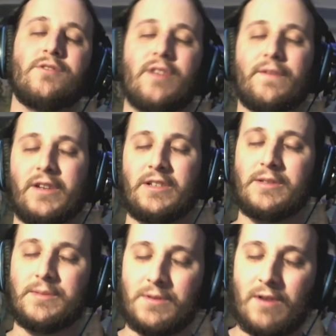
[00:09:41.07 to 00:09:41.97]
Do not forget to
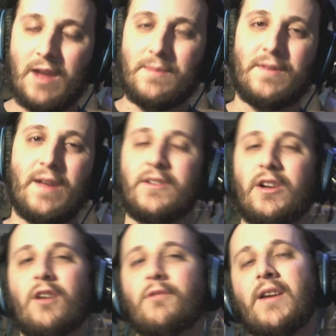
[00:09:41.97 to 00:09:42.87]
subscribe if you haven't
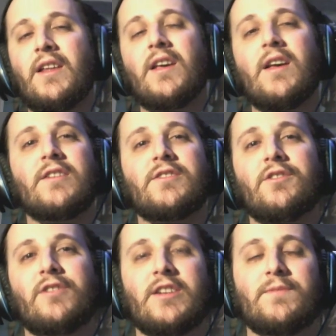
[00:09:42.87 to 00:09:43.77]
already, so
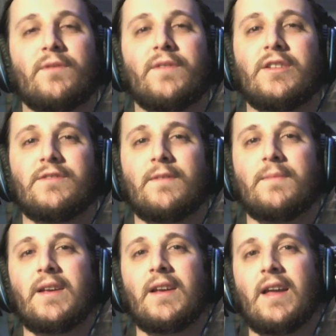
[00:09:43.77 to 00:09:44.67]
you'll catch more videos from me.